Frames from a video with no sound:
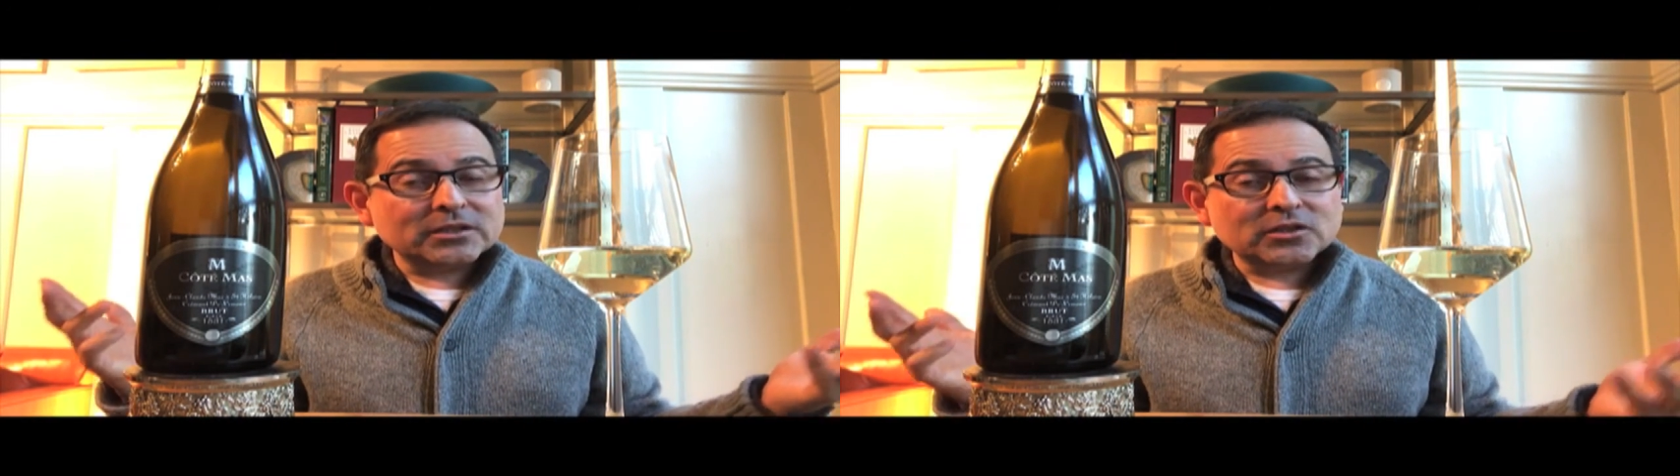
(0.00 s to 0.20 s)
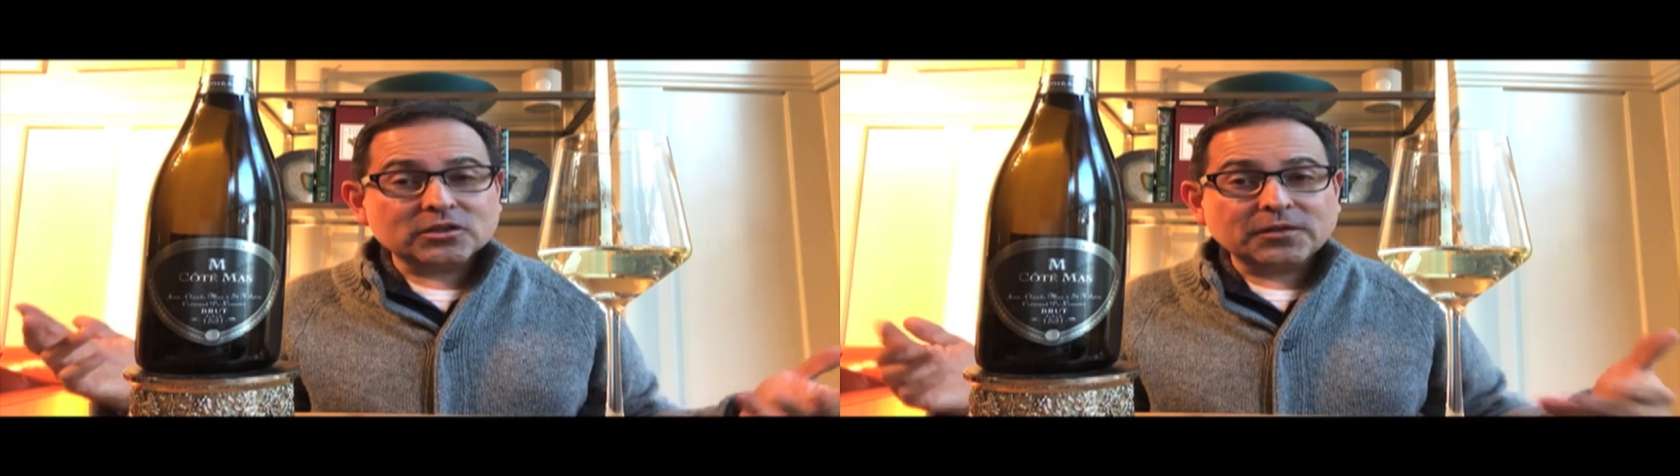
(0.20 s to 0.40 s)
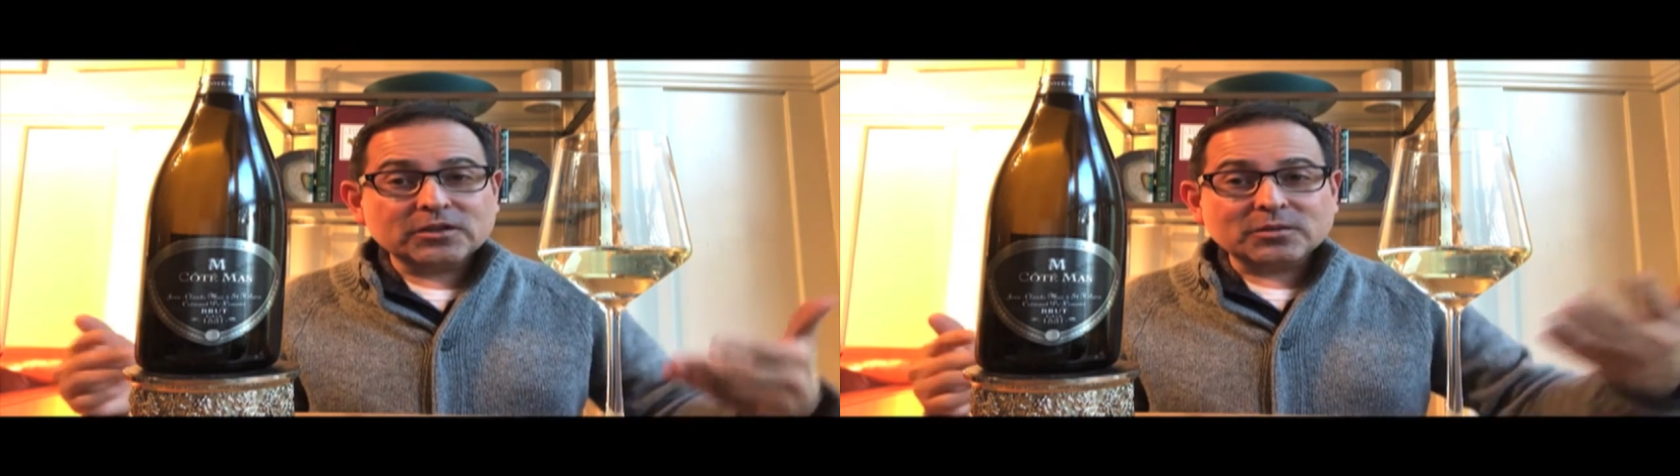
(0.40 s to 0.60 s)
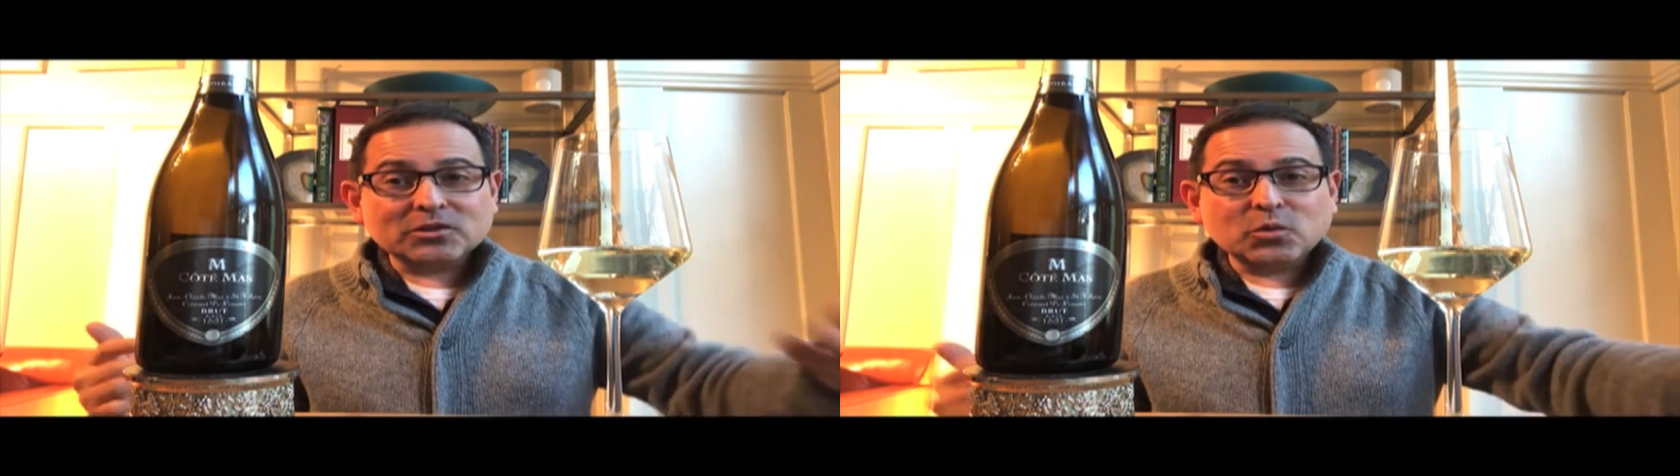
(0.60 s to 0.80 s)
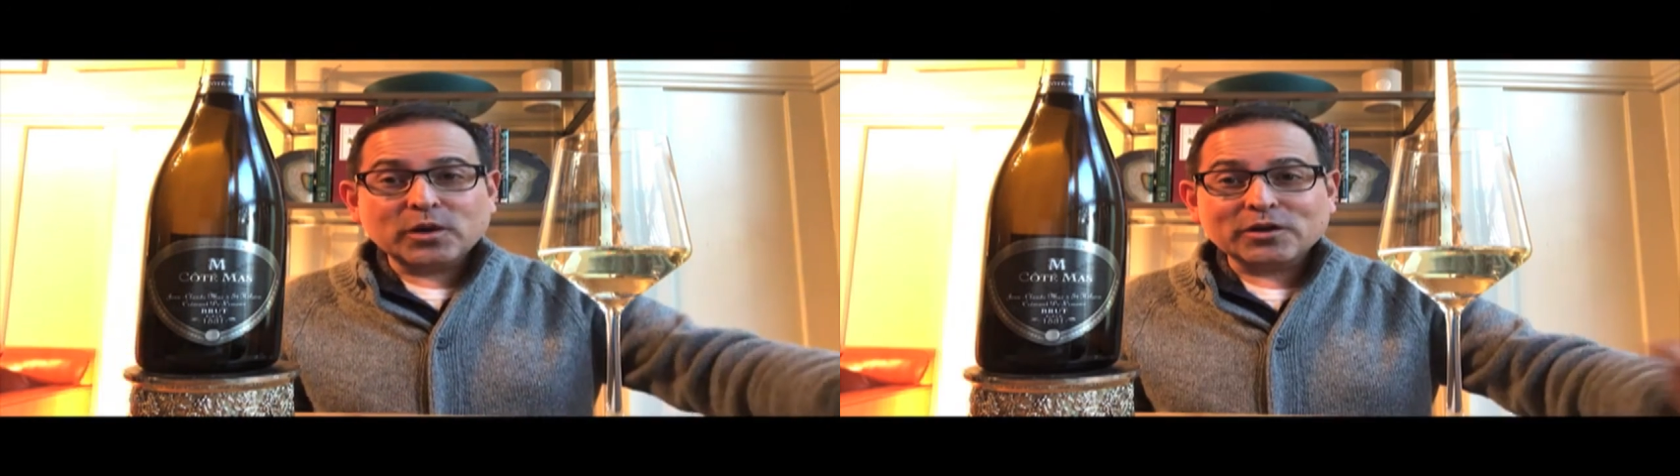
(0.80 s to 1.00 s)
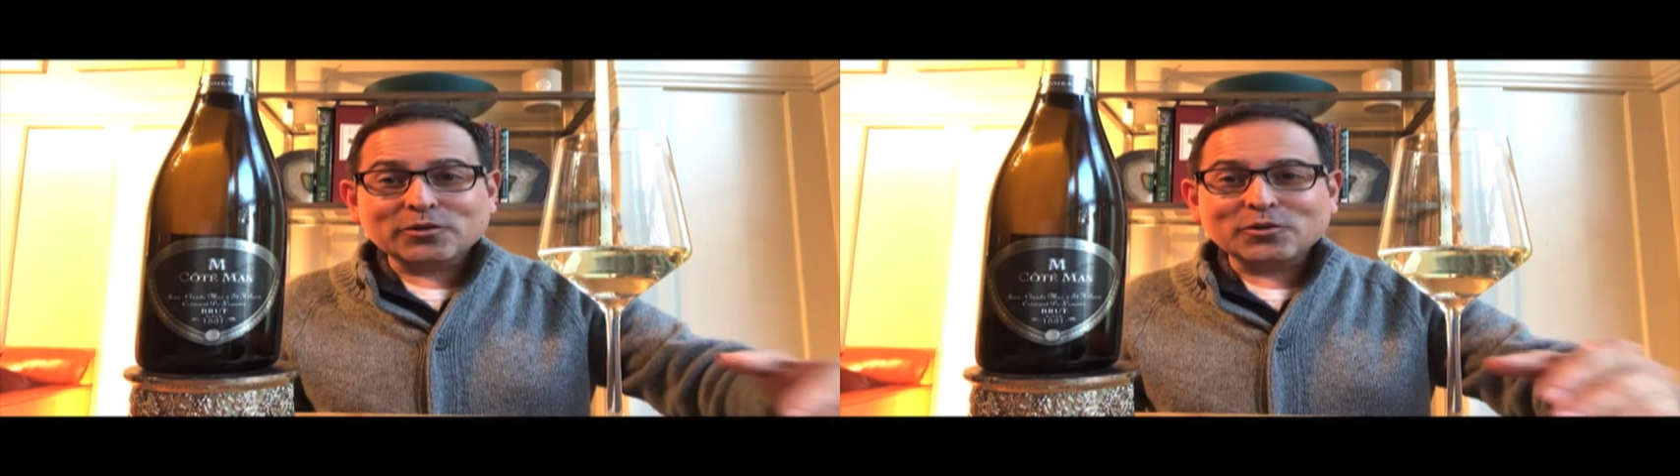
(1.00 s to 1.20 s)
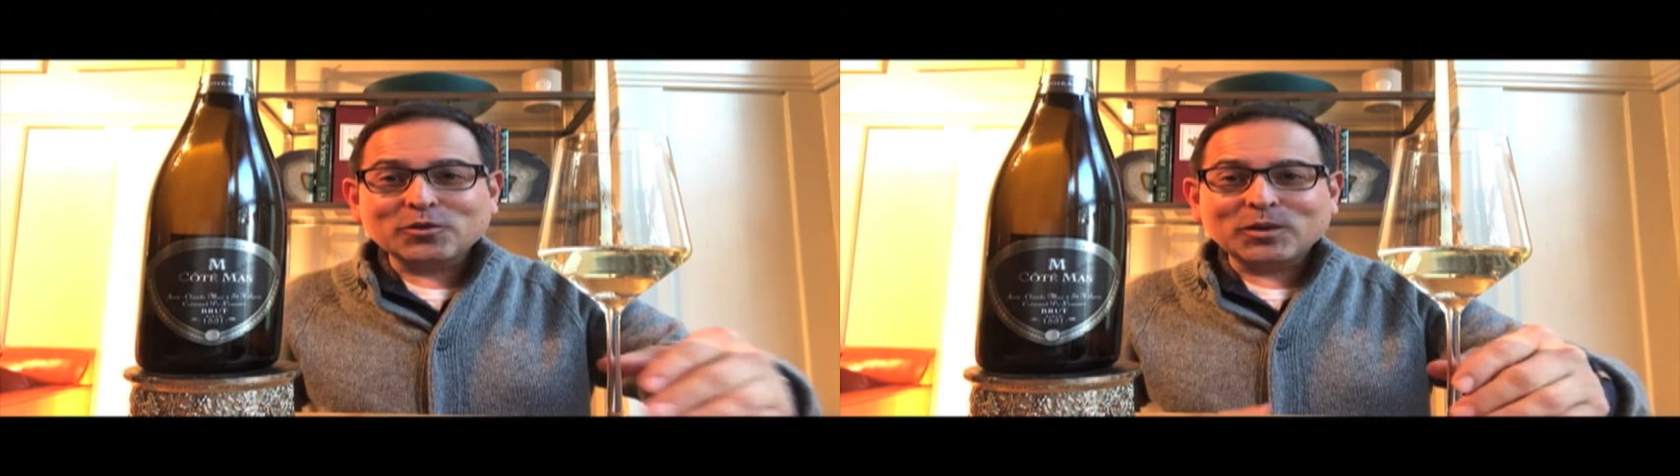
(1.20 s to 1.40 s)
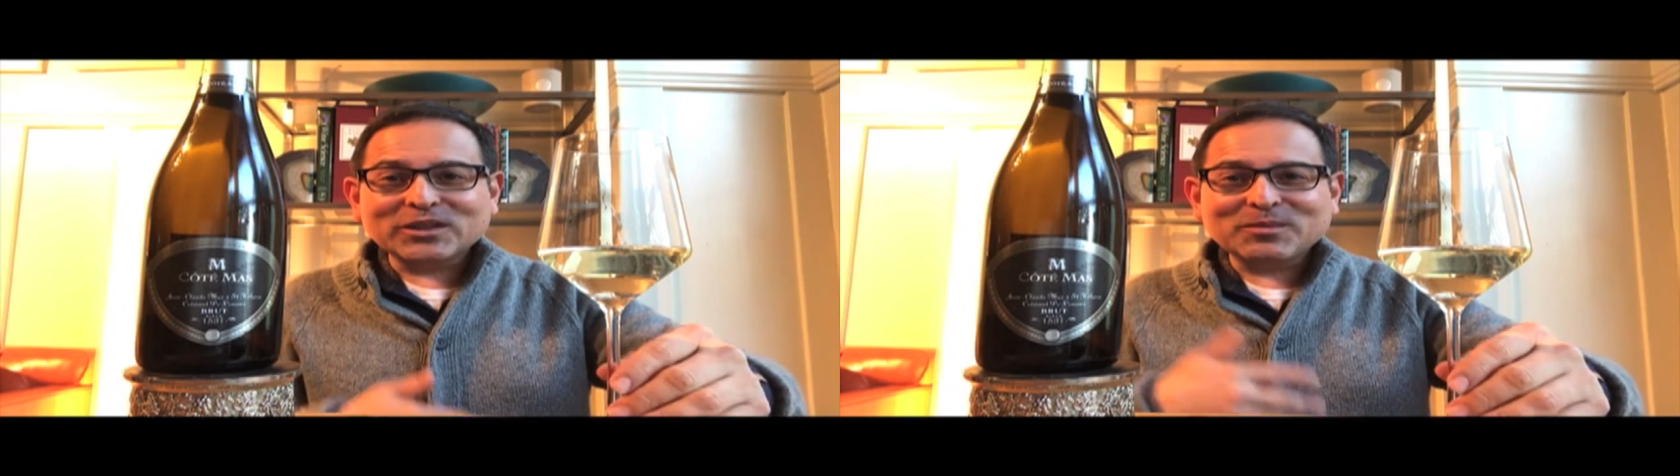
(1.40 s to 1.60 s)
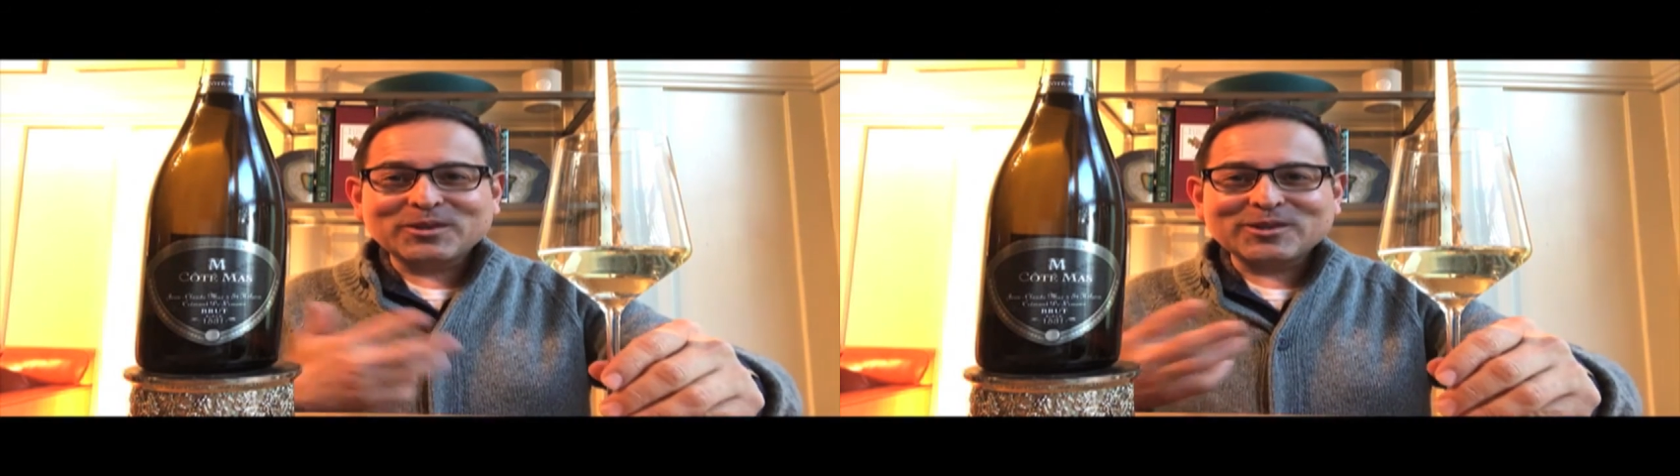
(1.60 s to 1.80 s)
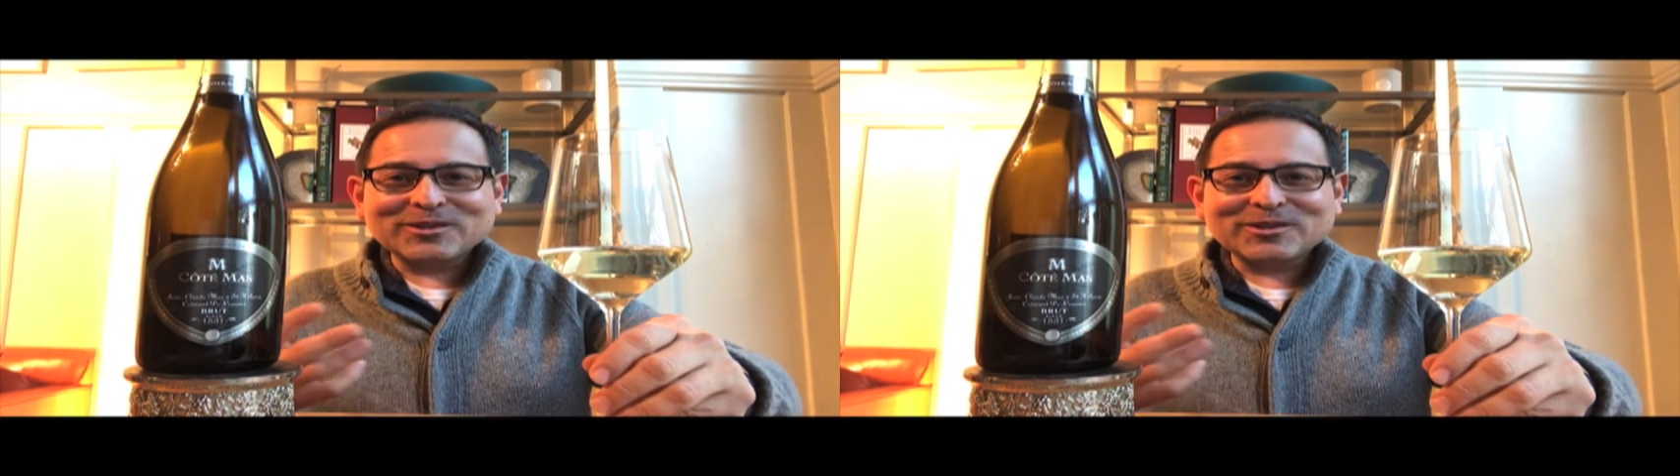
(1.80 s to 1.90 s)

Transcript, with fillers: such as Facebook, Twitter, Google+, Pinterest,